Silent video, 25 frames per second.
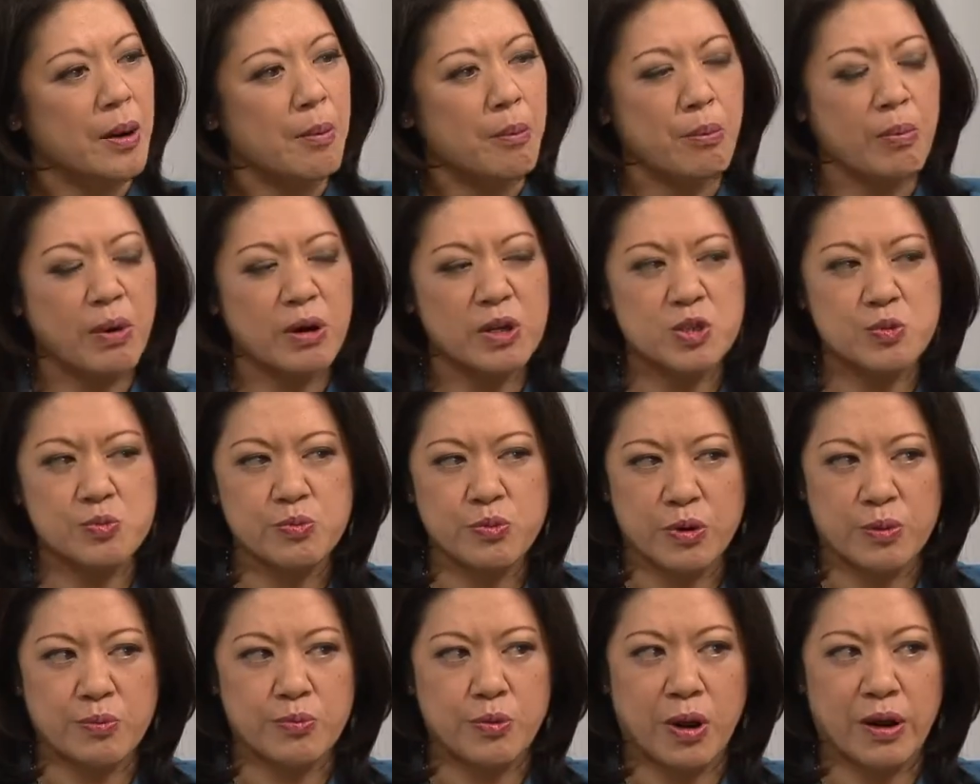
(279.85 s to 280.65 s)
much
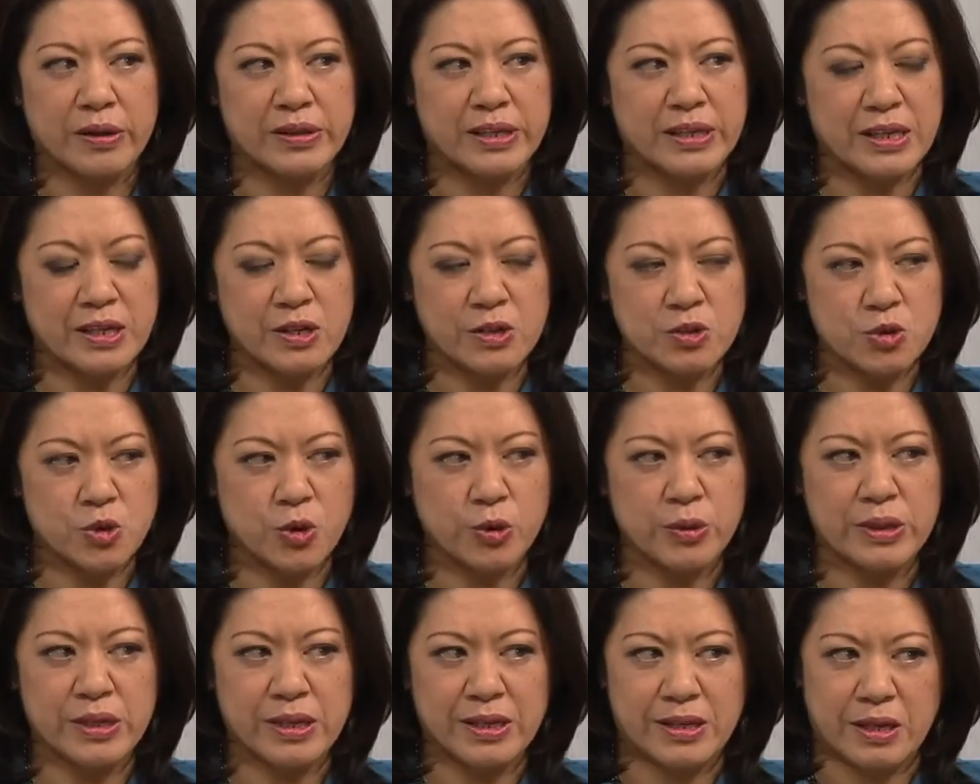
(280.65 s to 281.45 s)
more broadly,
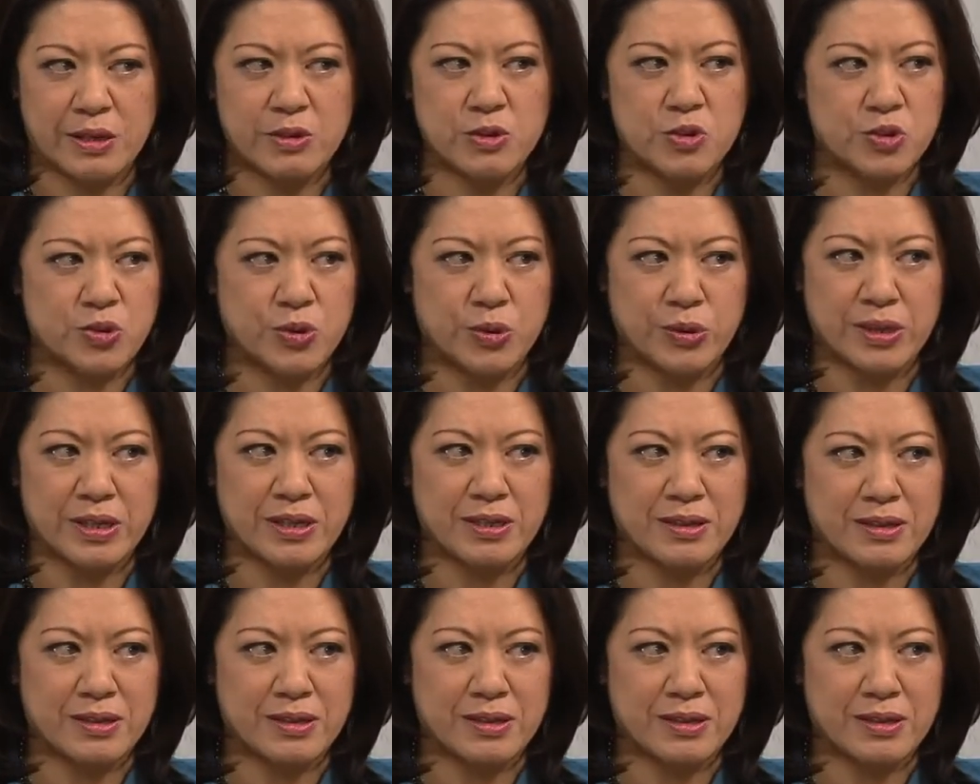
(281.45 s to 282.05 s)
internally and externally.